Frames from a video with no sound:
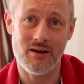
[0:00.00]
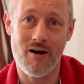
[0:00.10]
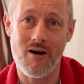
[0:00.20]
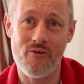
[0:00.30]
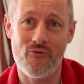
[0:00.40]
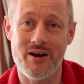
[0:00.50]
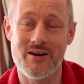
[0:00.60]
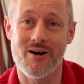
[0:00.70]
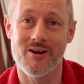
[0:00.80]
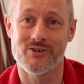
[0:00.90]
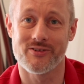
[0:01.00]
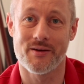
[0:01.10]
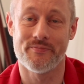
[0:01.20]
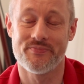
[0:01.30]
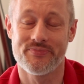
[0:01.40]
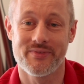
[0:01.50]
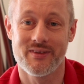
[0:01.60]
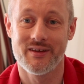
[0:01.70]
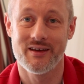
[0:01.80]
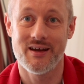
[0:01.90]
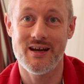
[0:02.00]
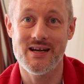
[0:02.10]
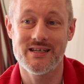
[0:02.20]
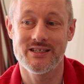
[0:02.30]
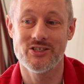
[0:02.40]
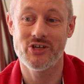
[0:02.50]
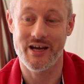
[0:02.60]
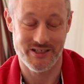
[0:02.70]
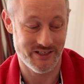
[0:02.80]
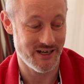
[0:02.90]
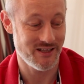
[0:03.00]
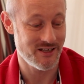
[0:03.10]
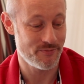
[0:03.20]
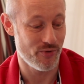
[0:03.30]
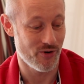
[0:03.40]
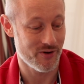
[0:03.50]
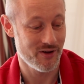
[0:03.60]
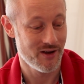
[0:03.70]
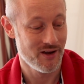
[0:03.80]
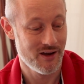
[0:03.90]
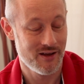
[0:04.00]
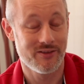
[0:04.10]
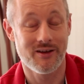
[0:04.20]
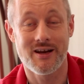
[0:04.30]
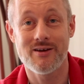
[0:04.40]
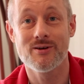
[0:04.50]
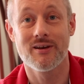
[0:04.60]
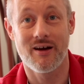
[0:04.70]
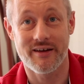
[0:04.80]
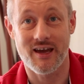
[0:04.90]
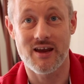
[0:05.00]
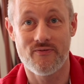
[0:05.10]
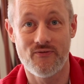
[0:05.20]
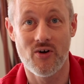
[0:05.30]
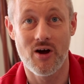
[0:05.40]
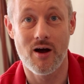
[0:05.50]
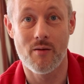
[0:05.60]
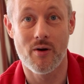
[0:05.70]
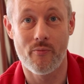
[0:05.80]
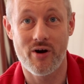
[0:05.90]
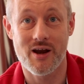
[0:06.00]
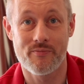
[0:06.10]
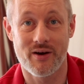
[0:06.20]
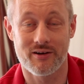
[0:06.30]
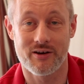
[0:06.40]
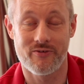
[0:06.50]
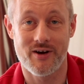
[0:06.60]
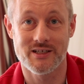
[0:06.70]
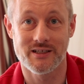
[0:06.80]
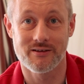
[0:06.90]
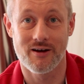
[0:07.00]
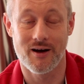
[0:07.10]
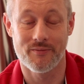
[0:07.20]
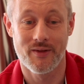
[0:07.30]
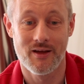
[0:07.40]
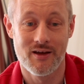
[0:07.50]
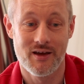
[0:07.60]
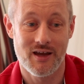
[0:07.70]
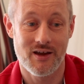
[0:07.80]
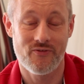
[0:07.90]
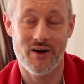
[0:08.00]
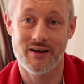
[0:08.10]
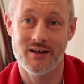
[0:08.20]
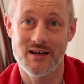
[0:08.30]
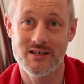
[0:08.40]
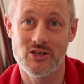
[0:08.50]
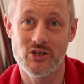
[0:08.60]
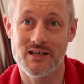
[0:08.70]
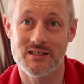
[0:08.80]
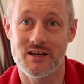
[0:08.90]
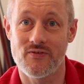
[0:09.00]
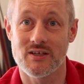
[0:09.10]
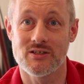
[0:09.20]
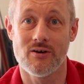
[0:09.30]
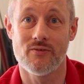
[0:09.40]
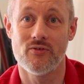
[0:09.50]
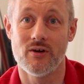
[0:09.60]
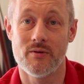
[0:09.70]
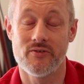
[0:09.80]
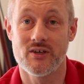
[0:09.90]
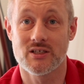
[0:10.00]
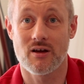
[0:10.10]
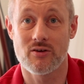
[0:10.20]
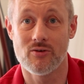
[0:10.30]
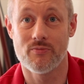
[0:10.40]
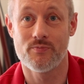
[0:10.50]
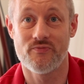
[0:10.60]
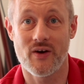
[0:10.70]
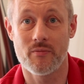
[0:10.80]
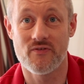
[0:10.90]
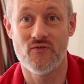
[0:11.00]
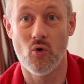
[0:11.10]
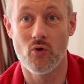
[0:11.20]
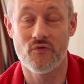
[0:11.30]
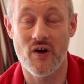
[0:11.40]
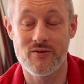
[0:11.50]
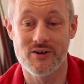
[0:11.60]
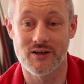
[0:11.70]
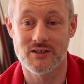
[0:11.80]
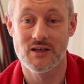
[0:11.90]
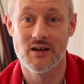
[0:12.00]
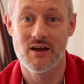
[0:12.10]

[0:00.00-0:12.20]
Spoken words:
Our friend Nigel then, he suggests in this book that he would like a firm brake pedal in a racing car. In fact, he suggests that if it's not firm, if it's like your family Ford Focus,